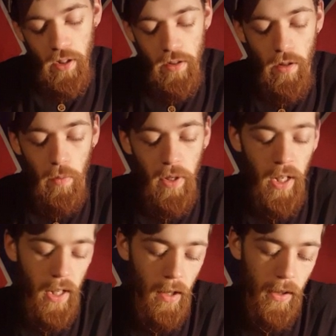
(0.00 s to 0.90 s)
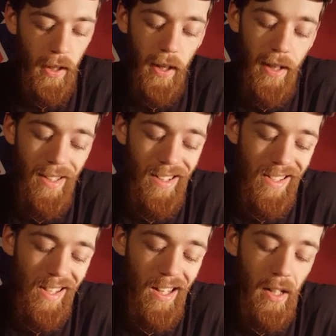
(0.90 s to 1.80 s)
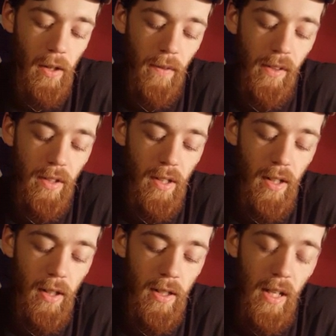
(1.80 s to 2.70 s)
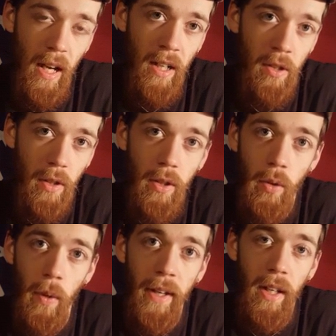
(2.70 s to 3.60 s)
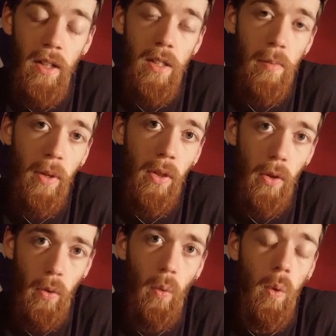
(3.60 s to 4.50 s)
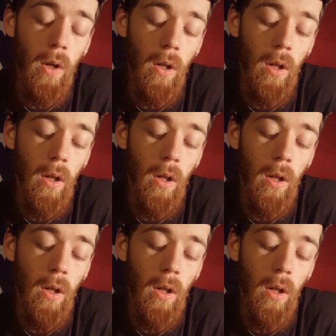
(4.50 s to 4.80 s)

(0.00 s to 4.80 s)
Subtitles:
Because of the way Hightech has it designed, you have to send this actually to a gunsmith to do.